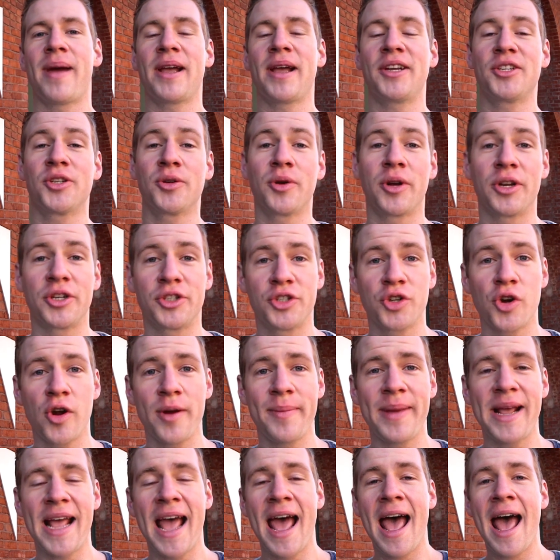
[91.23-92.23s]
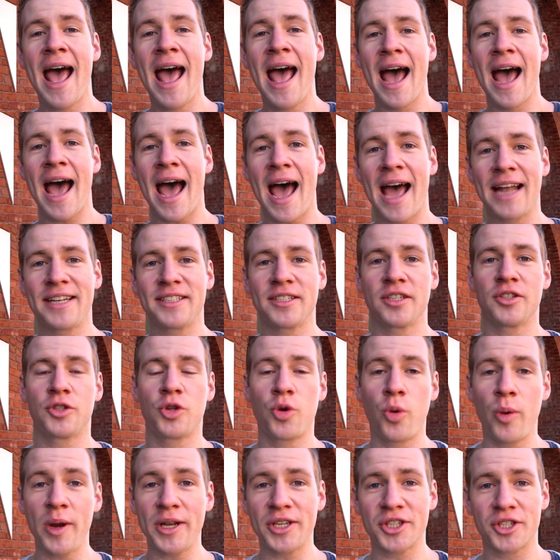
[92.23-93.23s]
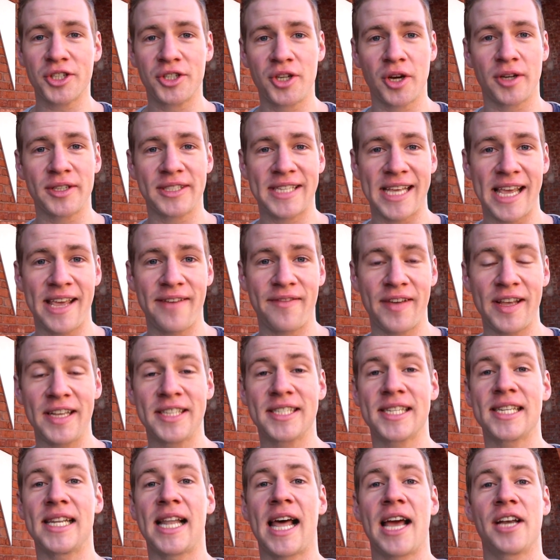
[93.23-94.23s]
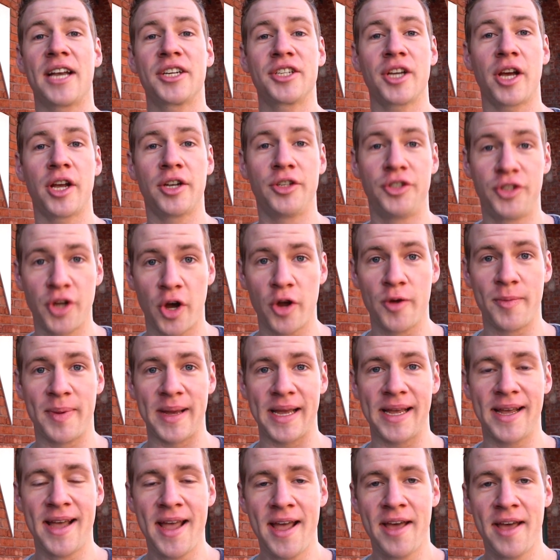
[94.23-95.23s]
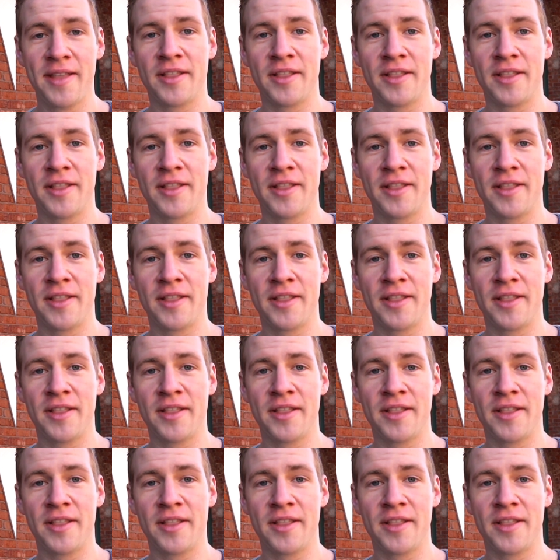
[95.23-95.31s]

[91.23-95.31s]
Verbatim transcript: Make sure to join me at twitch.tv/Adobe.